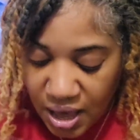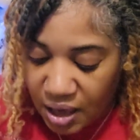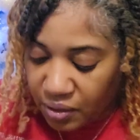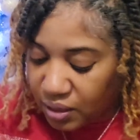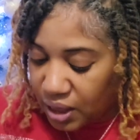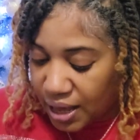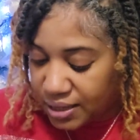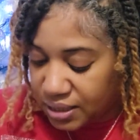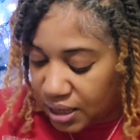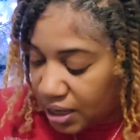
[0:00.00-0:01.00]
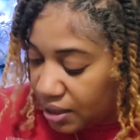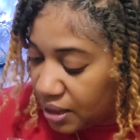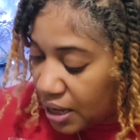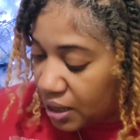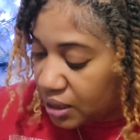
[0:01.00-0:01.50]
And then the last thing in
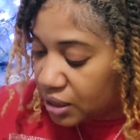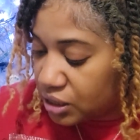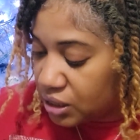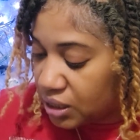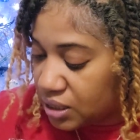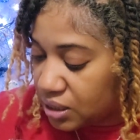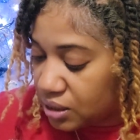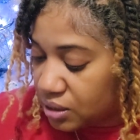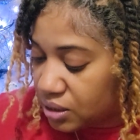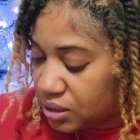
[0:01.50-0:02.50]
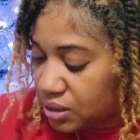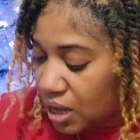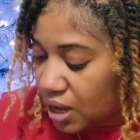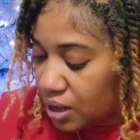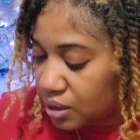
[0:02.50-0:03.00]
that collection is the Sty